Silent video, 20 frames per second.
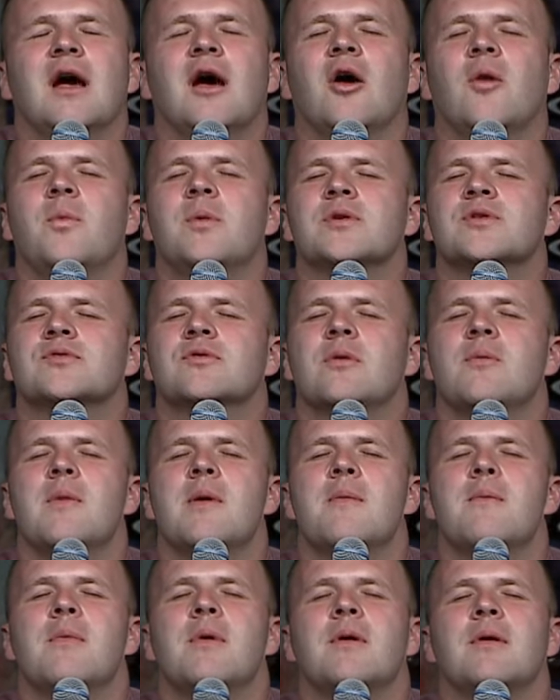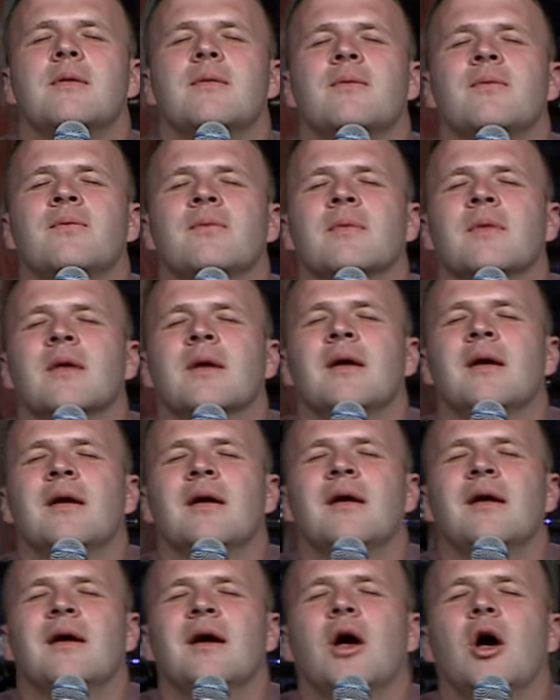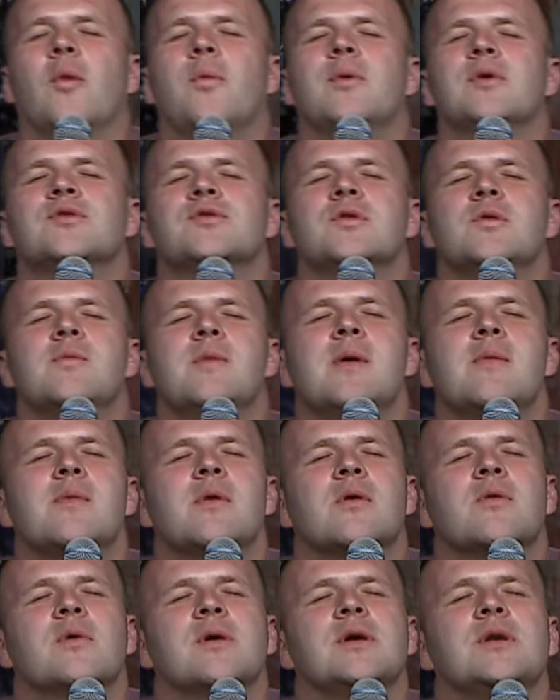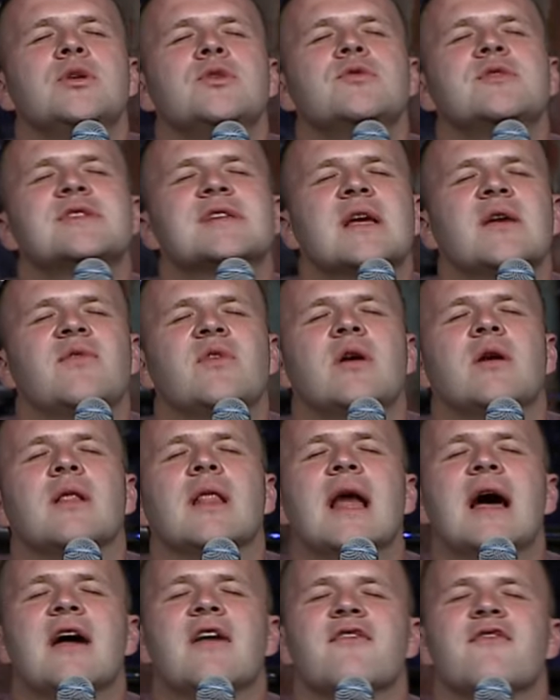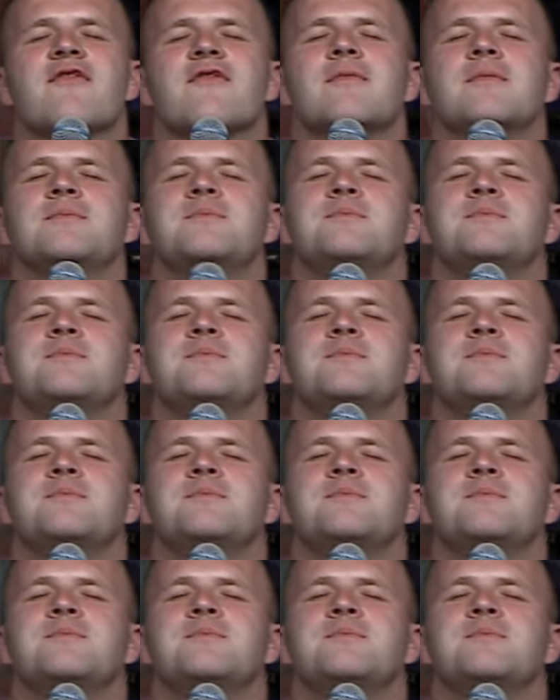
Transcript: Help us remember. Help us remember when you saved our life.